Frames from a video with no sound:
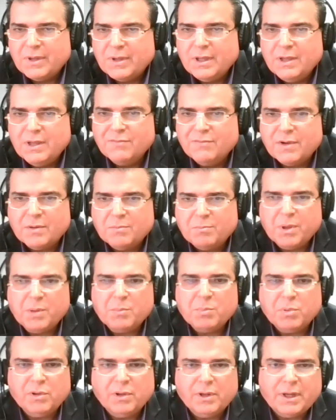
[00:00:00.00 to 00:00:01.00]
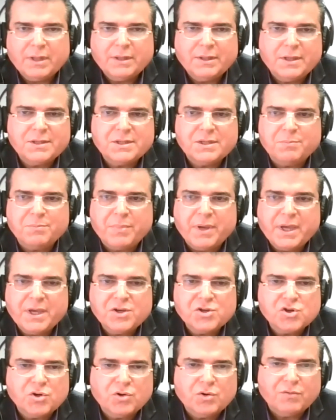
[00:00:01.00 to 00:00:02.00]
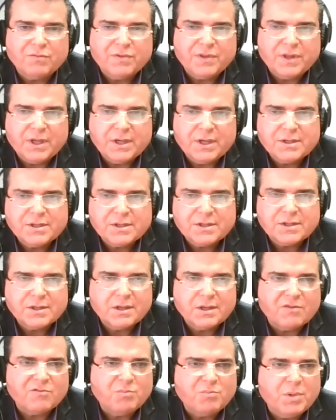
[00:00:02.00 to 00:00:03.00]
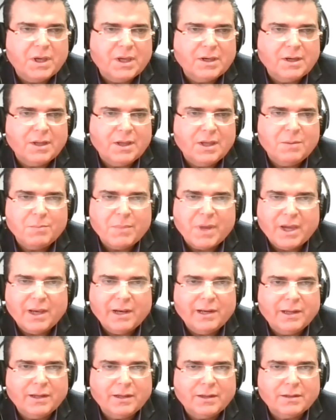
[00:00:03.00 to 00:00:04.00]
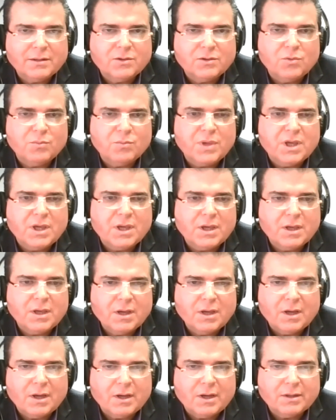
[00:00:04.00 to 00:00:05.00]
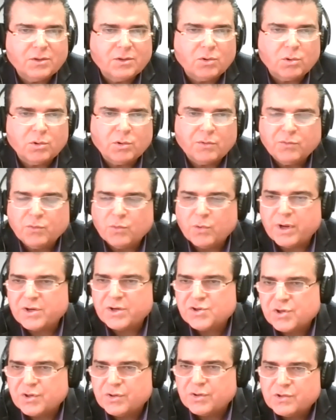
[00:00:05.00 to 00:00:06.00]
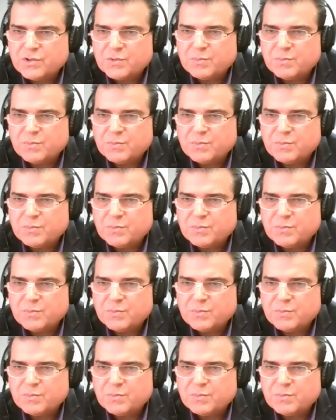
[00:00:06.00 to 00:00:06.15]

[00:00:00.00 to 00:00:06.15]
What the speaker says: Even people in anticipation of this have been emailing to me a ton of questions,